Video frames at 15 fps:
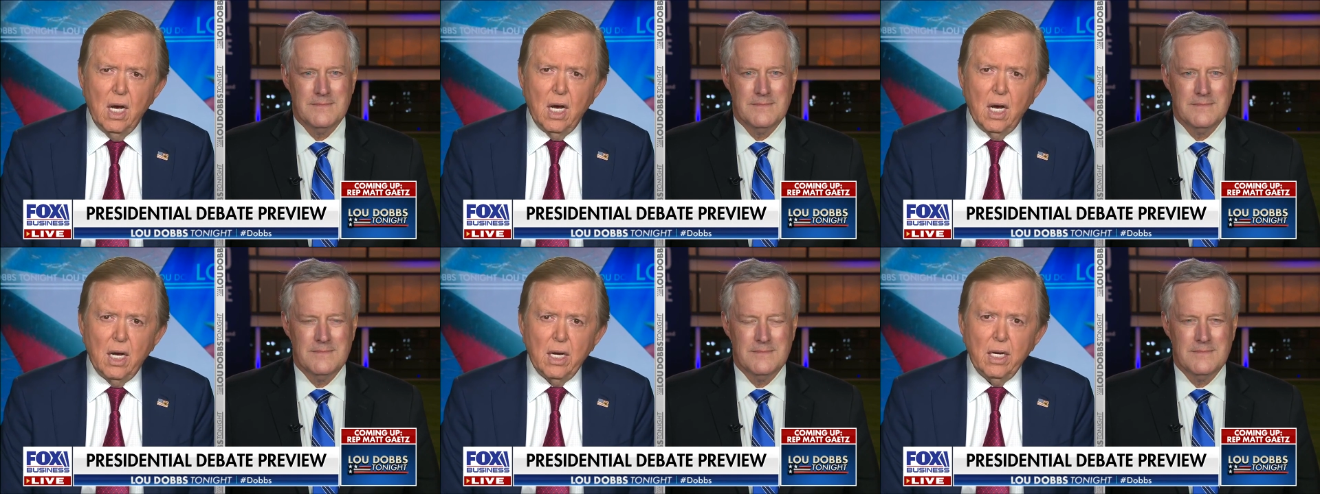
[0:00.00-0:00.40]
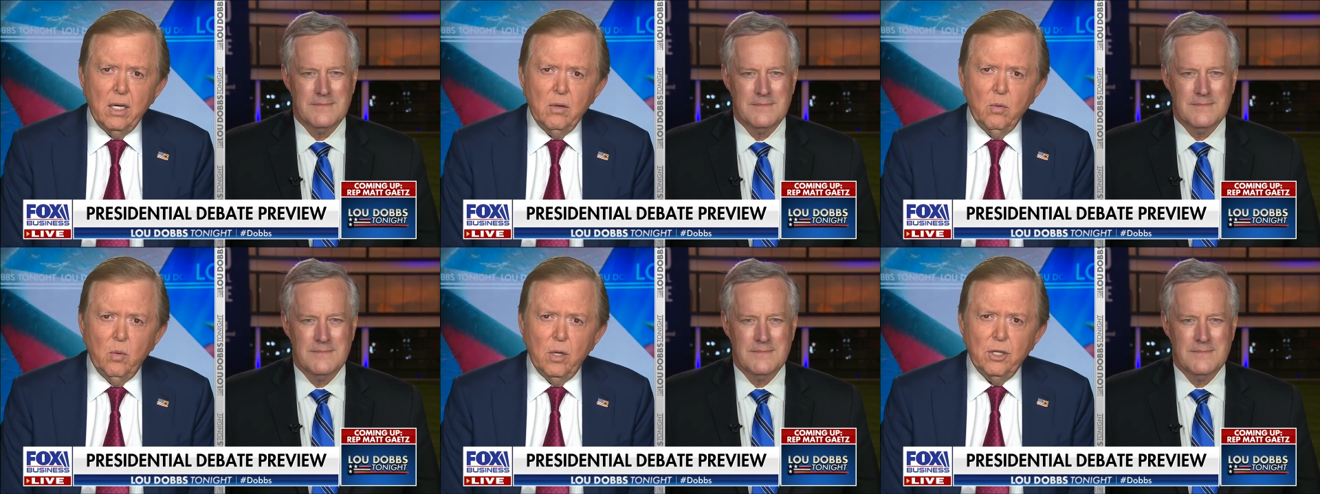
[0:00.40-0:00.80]
Speaker 1: uh,
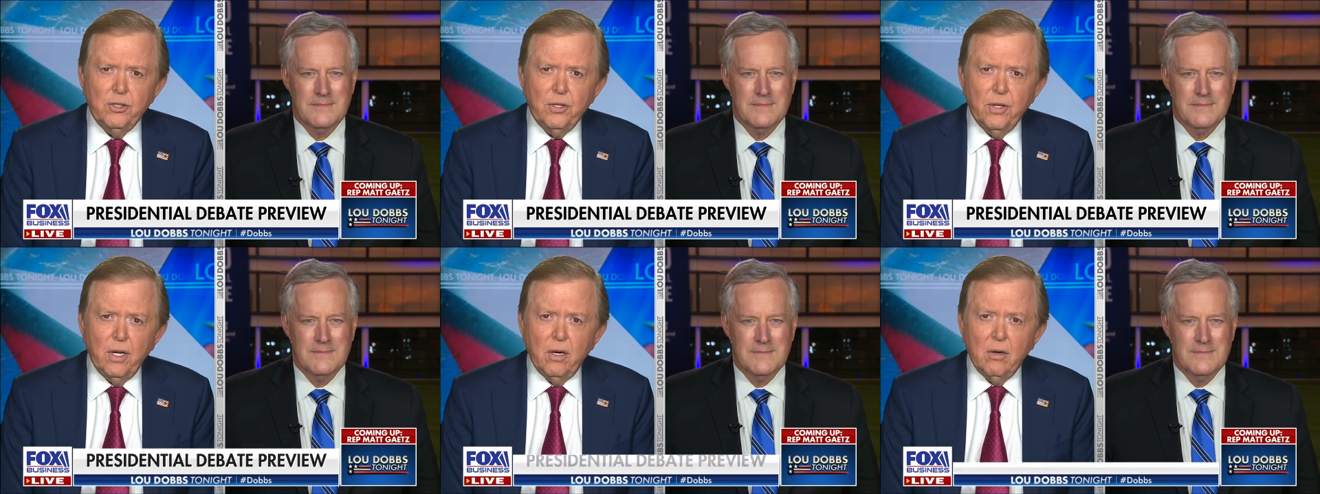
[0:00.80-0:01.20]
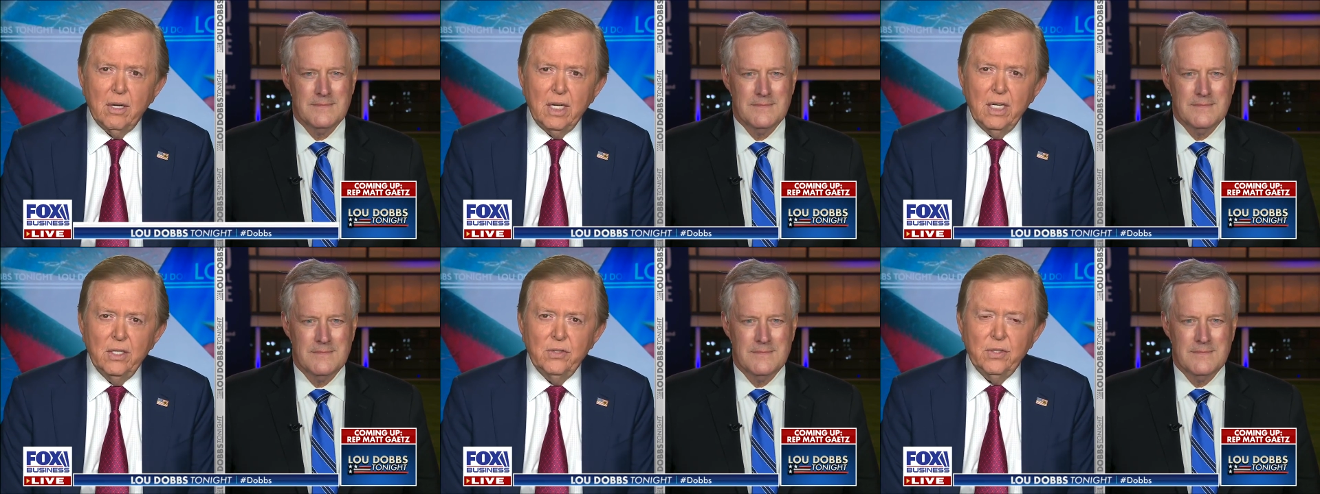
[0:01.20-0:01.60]
in which there
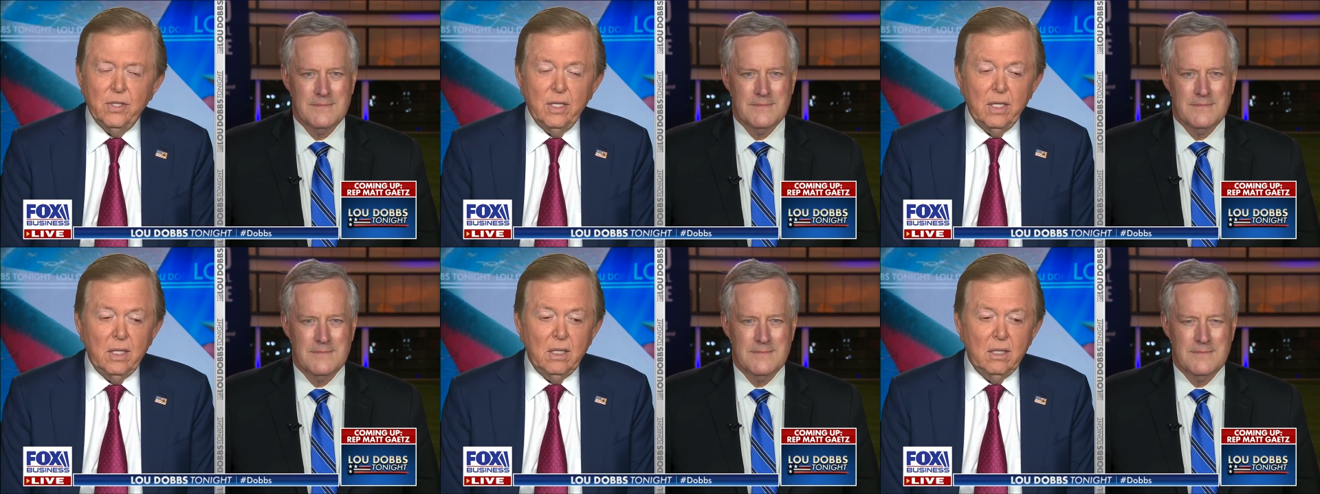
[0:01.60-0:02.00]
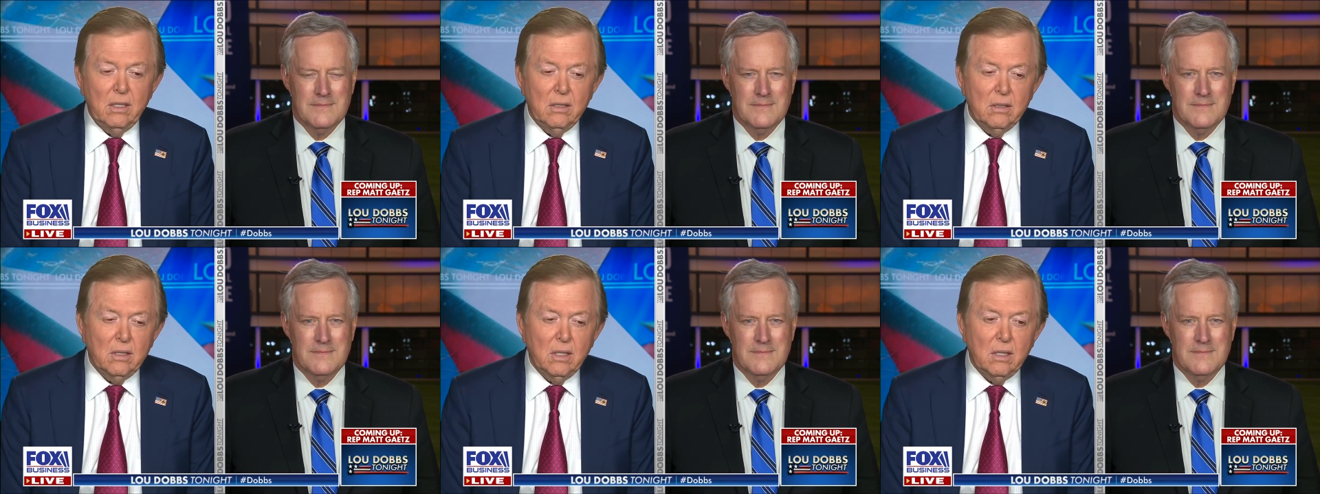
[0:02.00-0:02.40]
is
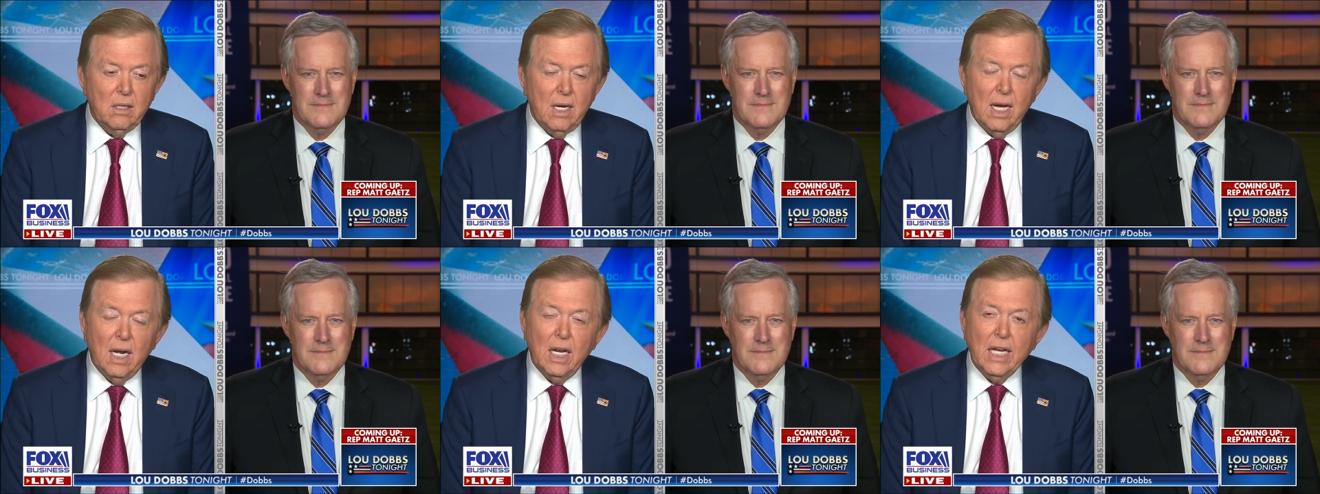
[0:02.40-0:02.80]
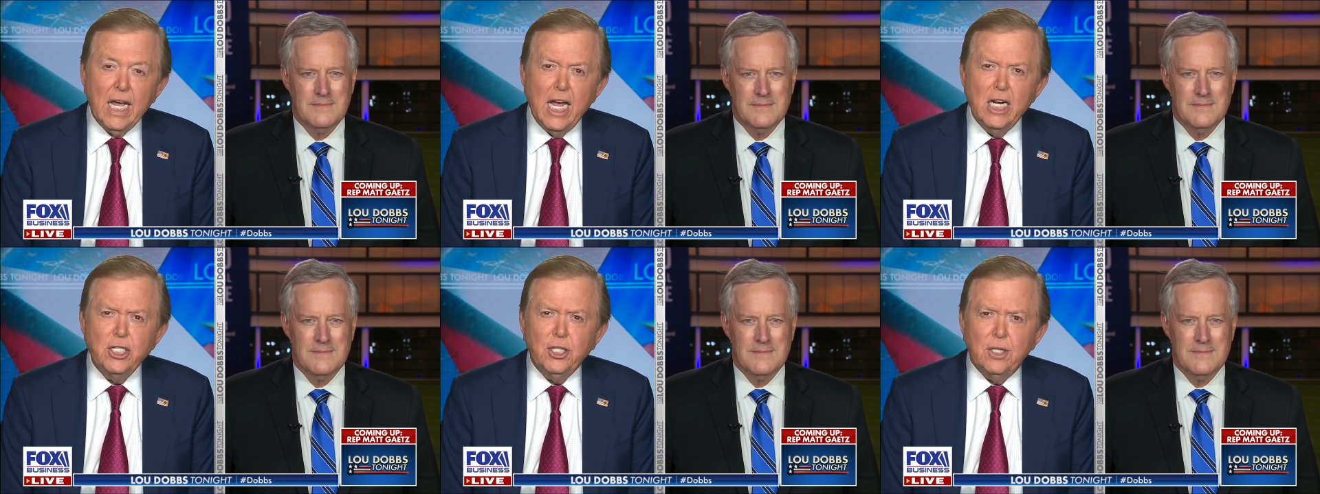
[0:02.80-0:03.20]
the uh,
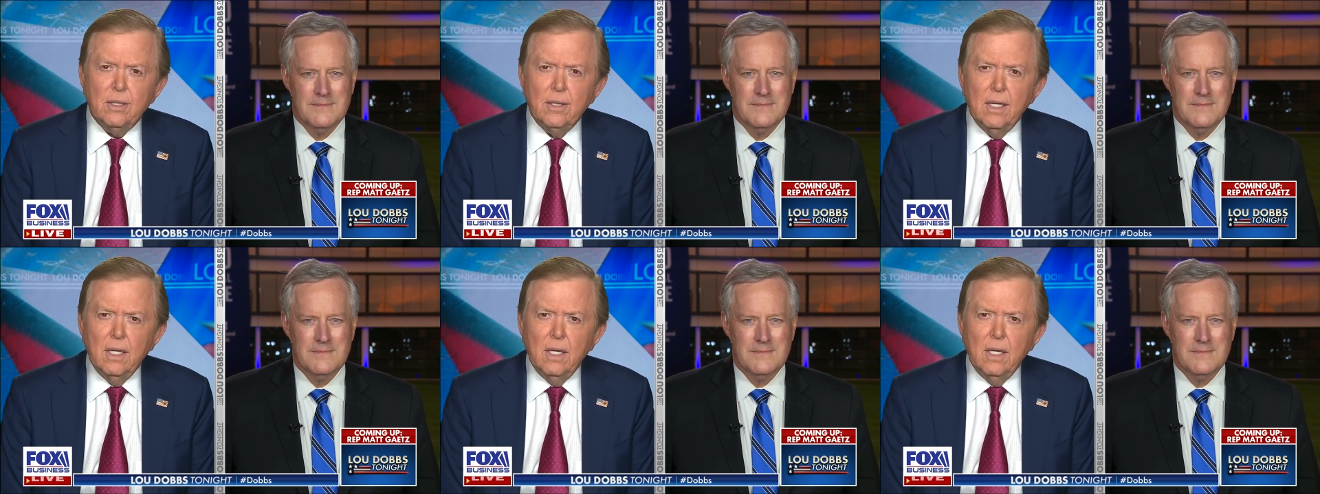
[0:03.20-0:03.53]
allegation